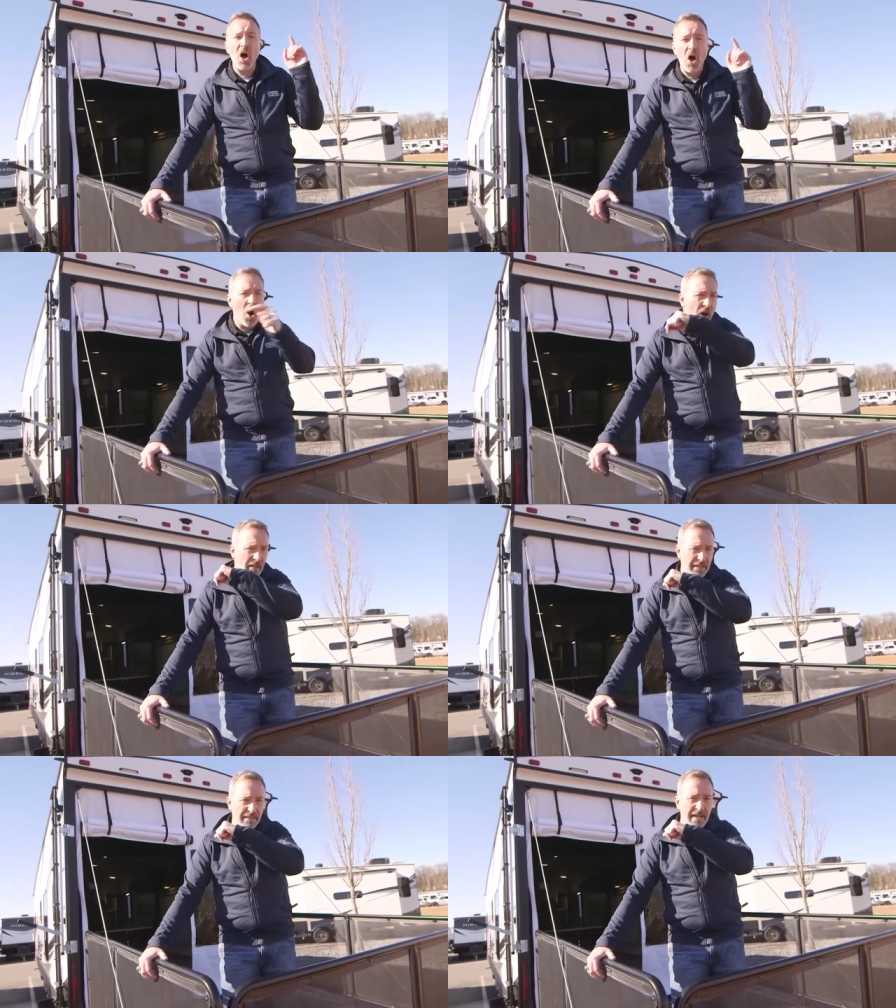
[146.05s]

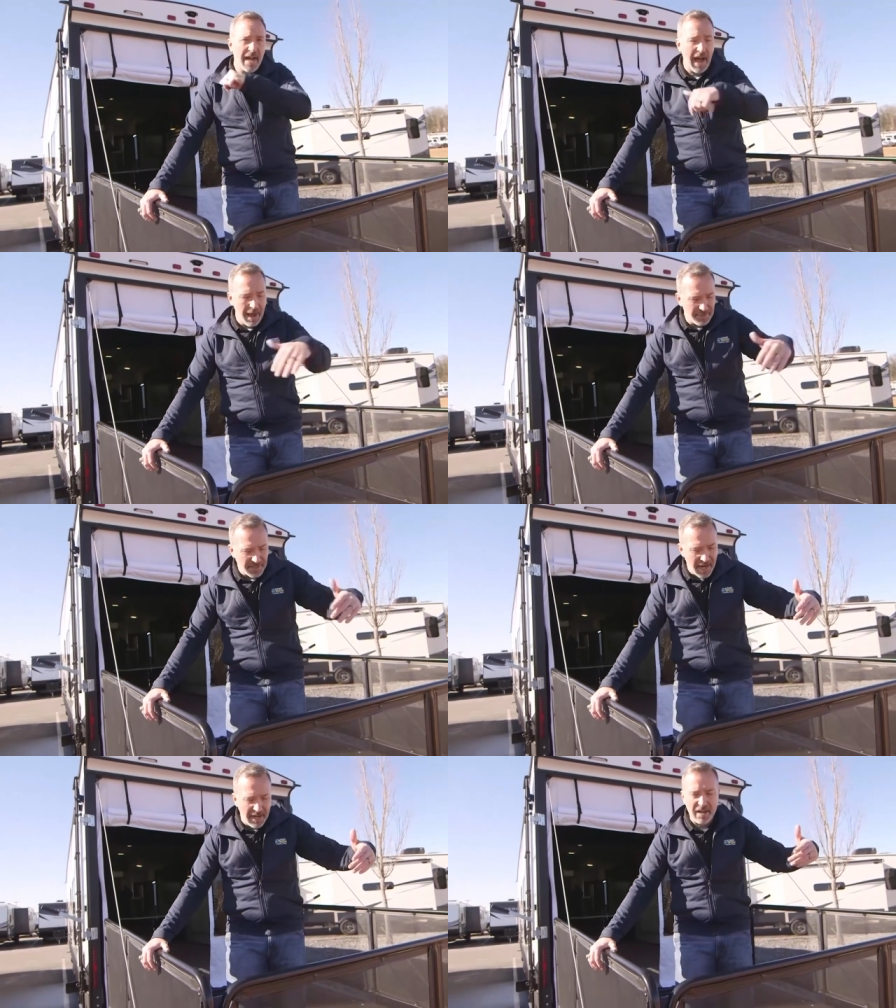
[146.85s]
Heartland. I'm
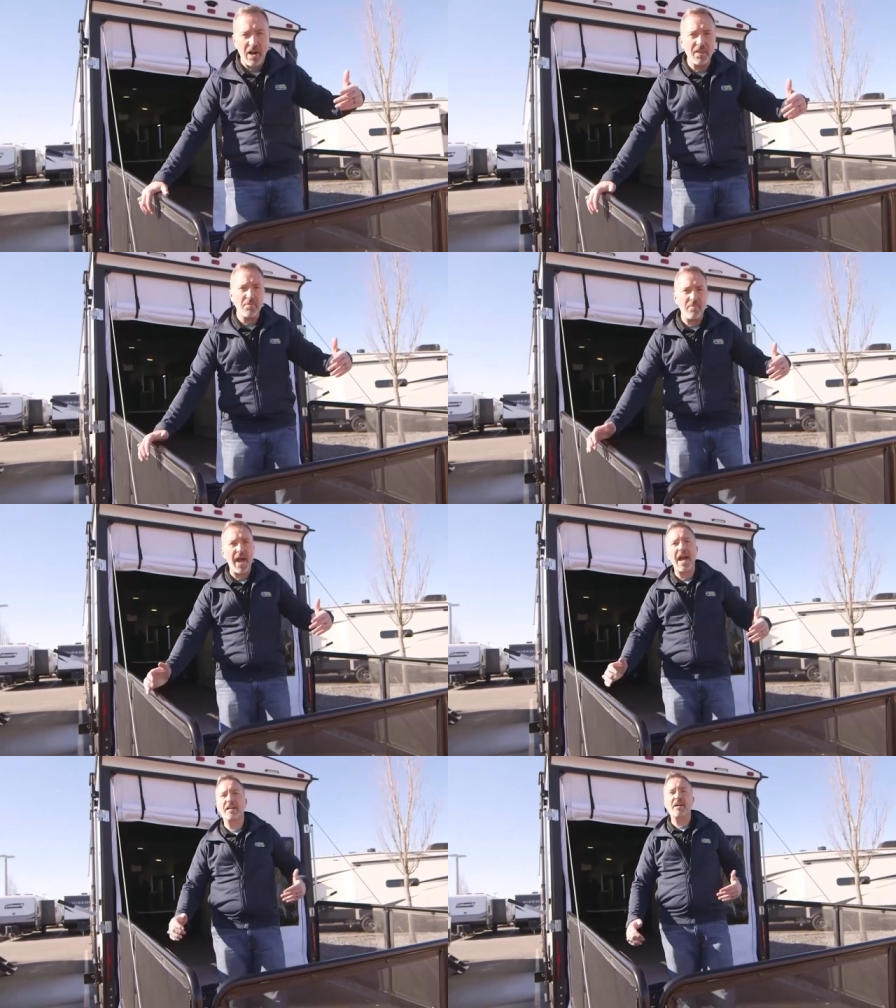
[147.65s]
standing on the
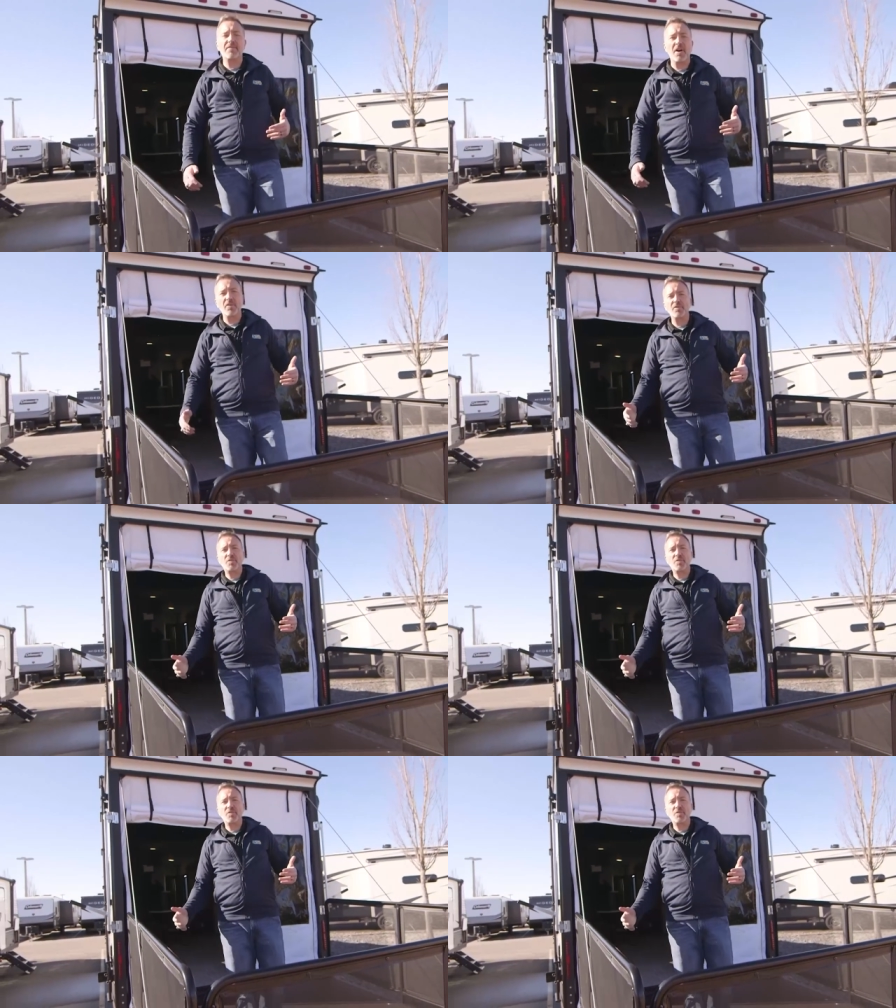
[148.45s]
back of the all new